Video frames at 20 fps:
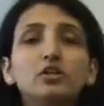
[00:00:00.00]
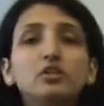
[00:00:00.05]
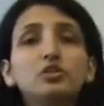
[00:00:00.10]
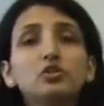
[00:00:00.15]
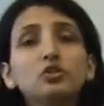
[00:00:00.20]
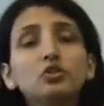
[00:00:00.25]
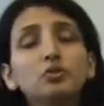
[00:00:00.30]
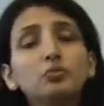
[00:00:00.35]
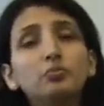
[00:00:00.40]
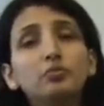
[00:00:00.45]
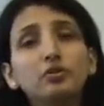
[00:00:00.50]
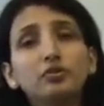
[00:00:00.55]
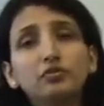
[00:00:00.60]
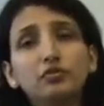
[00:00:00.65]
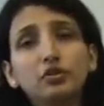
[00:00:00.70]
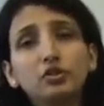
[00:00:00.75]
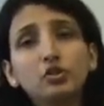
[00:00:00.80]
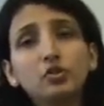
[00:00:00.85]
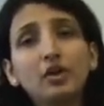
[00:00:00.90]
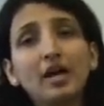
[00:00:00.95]
Do you
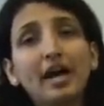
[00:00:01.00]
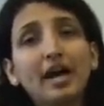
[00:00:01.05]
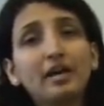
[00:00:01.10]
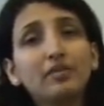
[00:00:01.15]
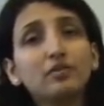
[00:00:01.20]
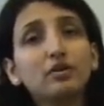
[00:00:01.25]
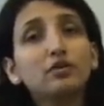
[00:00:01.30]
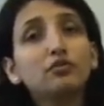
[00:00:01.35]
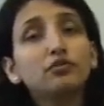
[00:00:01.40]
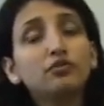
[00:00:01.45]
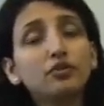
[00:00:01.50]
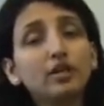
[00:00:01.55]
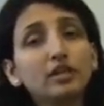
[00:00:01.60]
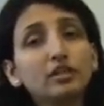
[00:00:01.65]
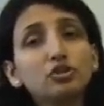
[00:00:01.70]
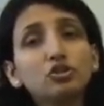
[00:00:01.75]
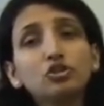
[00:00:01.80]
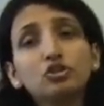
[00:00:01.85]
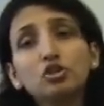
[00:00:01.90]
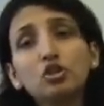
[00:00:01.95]
prefer to have a
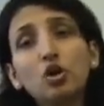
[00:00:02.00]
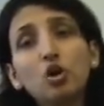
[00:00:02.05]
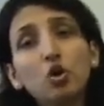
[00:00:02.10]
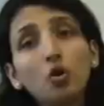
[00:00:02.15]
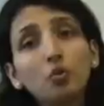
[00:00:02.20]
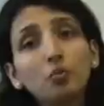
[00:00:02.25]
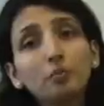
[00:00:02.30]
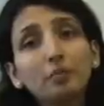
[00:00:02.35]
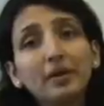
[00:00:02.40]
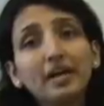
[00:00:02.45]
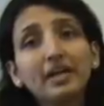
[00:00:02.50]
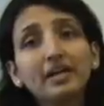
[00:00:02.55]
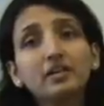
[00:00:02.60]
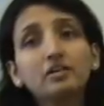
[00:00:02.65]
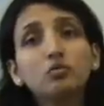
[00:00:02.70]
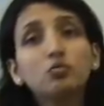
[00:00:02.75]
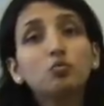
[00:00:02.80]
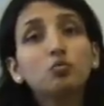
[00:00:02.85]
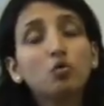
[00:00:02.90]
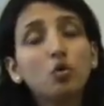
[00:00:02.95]
fresh,
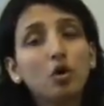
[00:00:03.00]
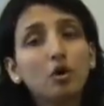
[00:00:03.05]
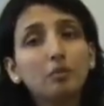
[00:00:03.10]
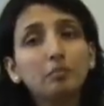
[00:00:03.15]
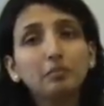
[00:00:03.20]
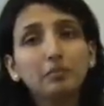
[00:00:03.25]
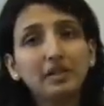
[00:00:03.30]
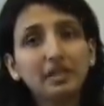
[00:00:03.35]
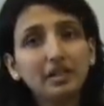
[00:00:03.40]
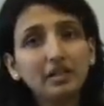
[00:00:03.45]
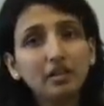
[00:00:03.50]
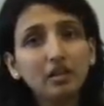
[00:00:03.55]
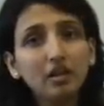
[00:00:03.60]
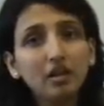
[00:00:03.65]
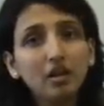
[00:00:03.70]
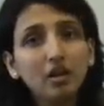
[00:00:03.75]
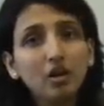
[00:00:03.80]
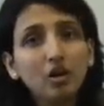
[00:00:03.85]
homemade, warm meal?